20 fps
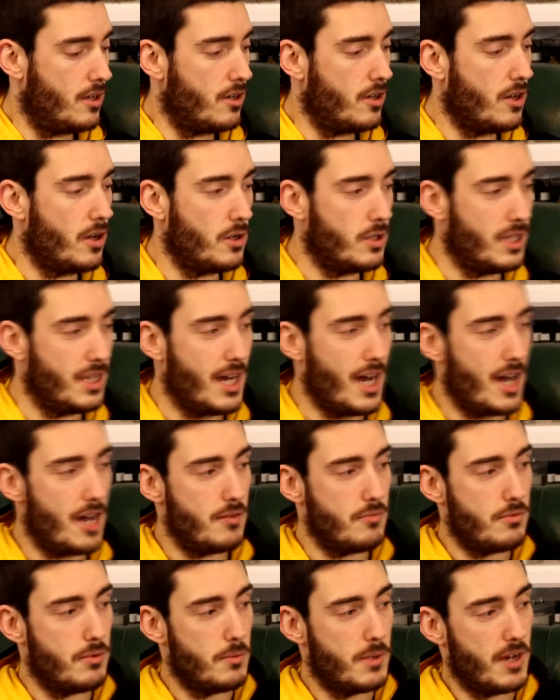Not only
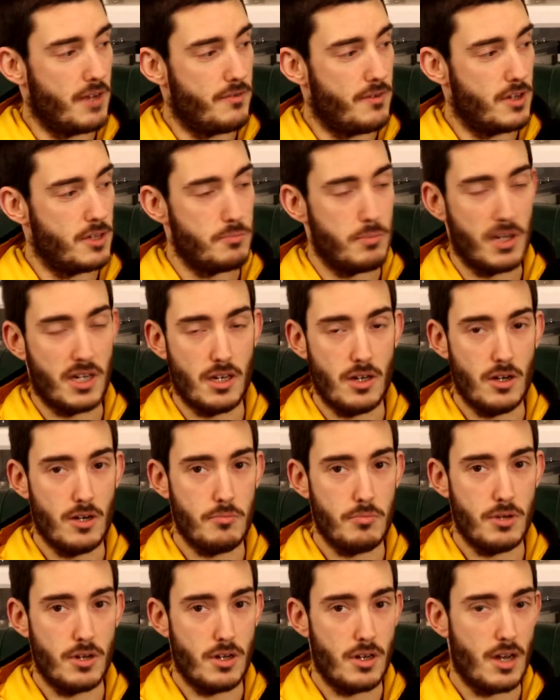that, but when I first picked it
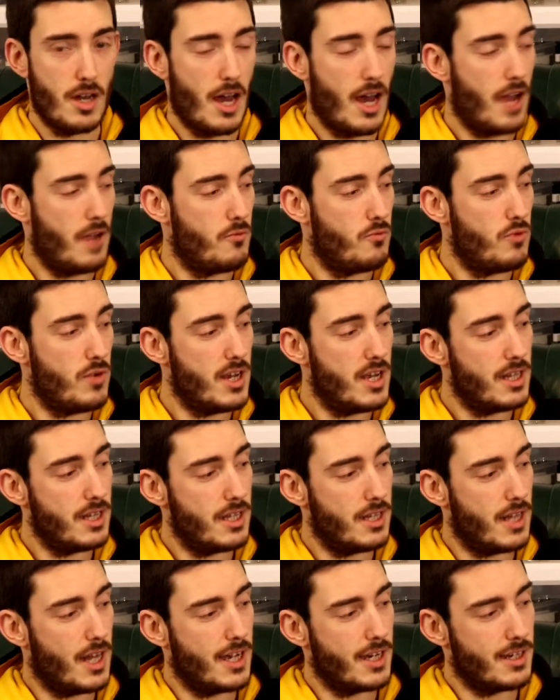up, I
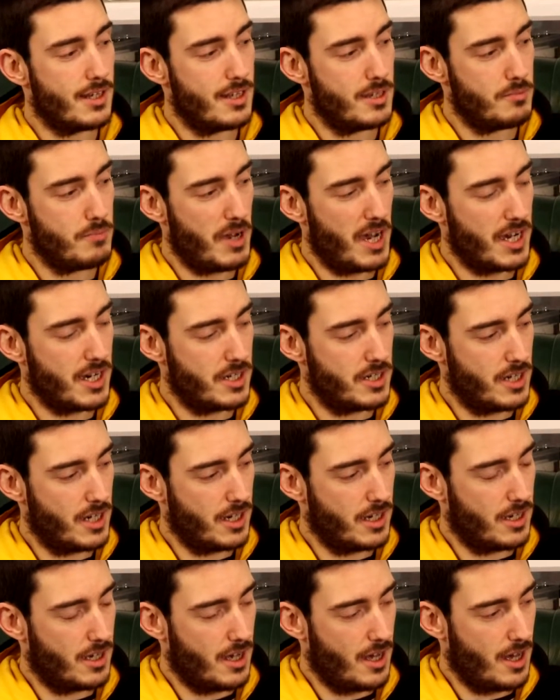really liked this
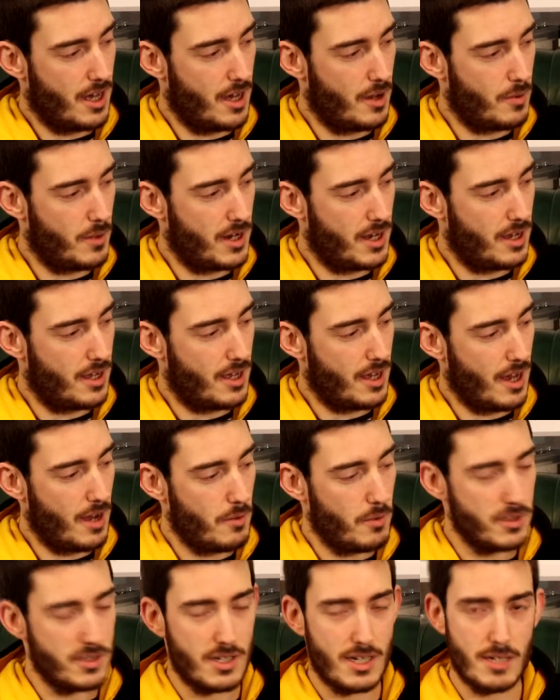packaging. I
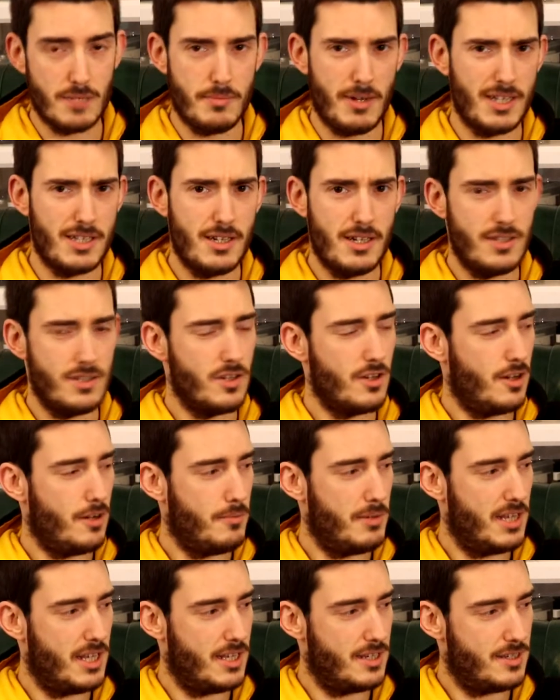wasn't expecting it to
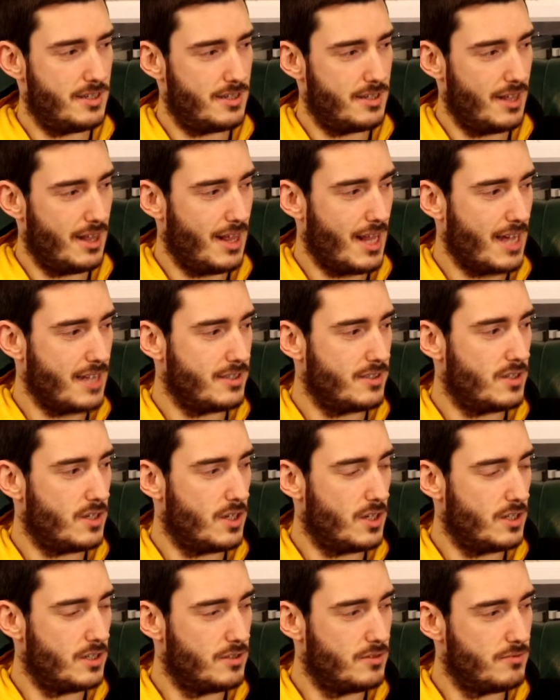come in this
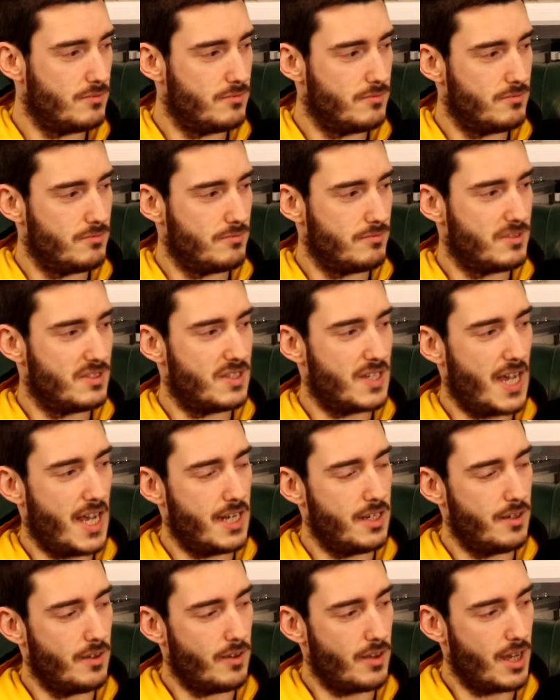lantern
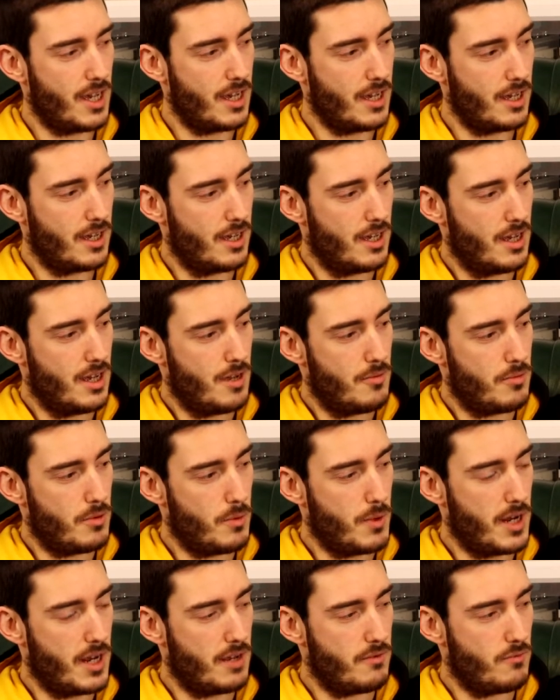tin thing, but
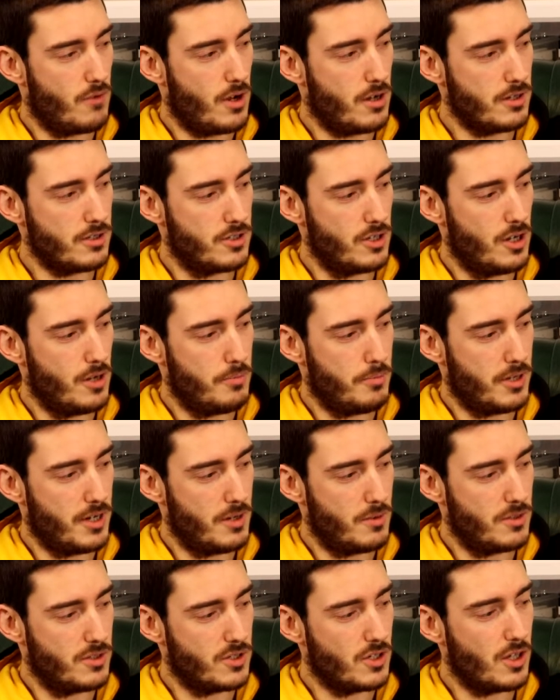when it rocked up and
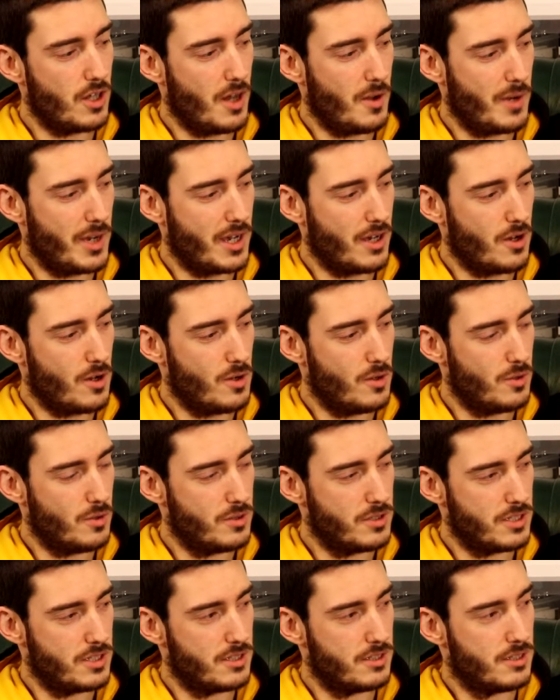it was glowing
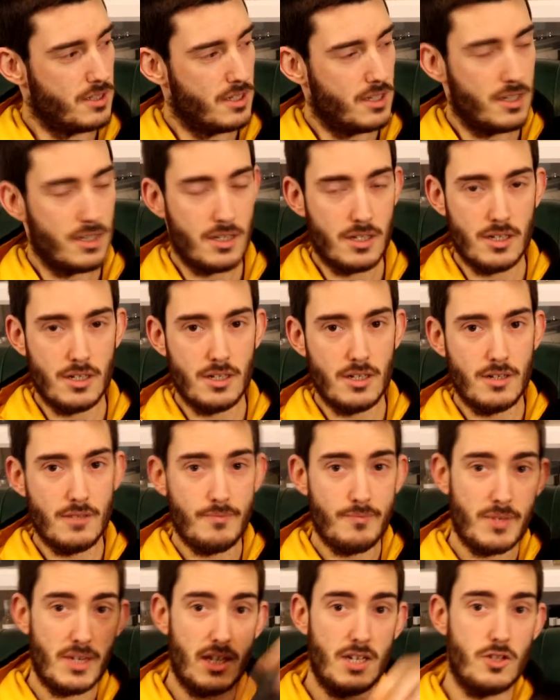gold, and
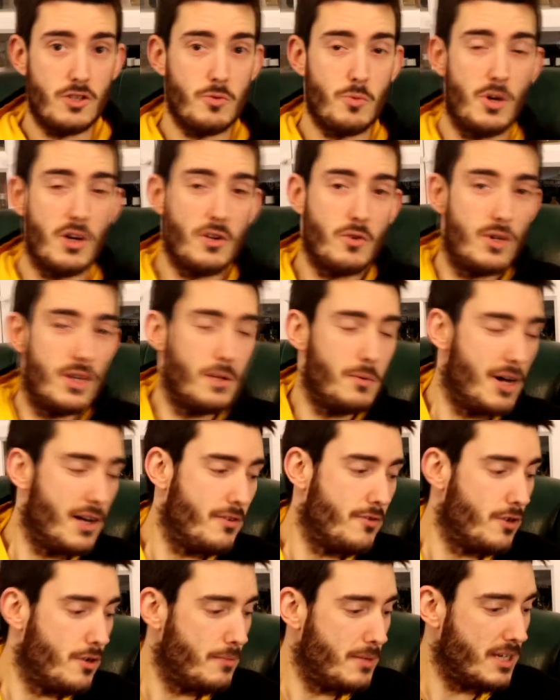it just worked really well
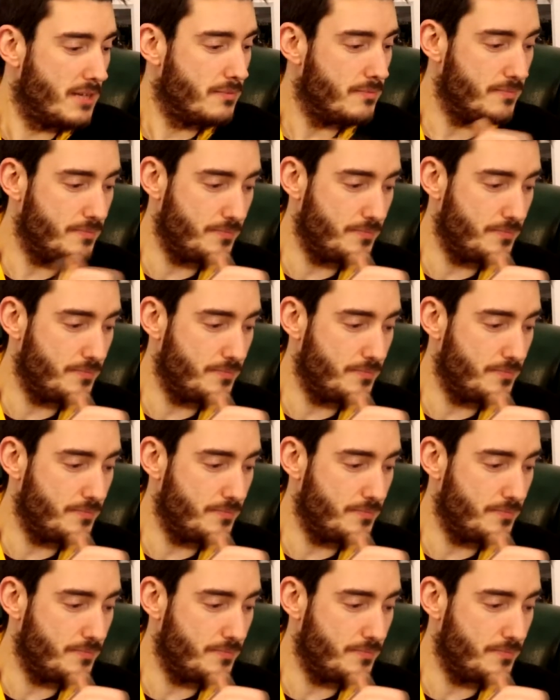for me.